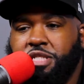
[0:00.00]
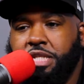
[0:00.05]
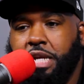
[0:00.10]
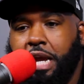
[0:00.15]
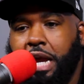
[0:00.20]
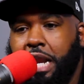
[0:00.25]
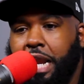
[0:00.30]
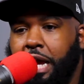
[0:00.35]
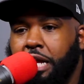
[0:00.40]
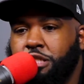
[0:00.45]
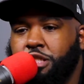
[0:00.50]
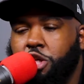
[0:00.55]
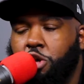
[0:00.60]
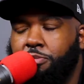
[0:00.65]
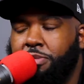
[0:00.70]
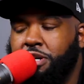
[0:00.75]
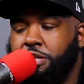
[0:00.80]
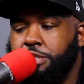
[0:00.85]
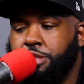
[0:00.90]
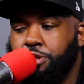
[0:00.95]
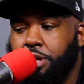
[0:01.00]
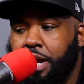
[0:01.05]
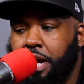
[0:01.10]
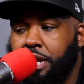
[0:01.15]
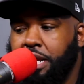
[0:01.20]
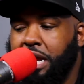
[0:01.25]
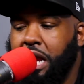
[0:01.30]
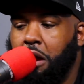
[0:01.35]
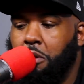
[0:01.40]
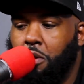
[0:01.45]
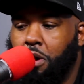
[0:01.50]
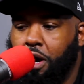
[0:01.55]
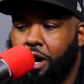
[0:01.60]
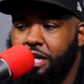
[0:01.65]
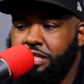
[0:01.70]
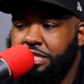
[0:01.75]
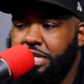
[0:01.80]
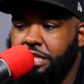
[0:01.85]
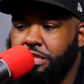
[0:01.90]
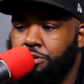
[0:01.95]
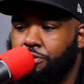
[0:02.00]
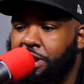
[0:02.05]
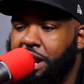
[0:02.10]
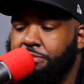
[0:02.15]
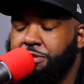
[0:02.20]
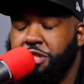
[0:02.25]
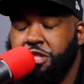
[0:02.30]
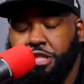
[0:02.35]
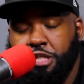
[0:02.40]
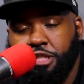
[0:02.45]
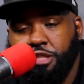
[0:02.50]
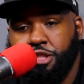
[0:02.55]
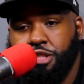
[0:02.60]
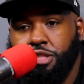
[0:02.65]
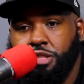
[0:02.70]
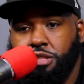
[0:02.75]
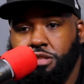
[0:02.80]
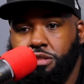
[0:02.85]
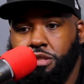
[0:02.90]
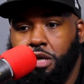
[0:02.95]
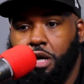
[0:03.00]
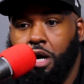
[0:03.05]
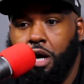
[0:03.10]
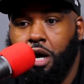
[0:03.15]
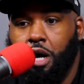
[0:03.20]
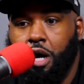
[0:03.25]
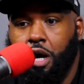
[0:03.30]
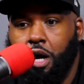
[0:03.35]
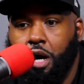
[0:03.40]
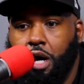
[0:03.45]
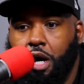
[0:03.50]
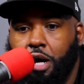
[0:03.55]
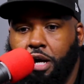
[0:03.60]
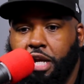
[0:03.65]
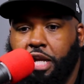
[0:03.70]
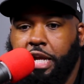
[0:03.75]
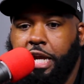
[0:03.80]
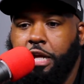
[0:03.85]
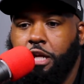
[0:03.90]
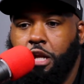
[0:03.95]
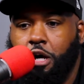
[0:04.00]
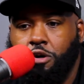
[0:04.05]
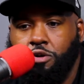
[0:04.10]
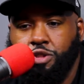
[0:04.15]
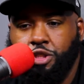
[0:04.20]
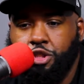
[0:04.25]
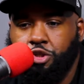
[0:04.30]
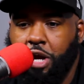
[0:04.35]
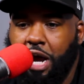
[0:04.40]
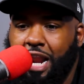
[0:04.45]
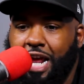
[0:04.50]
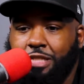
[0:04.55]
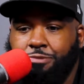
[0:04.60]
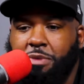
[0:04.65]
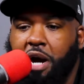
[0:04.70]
saying. Like, Joe Budden tried. He got washed. He hasn't rapped since. King Lowe's tried. That's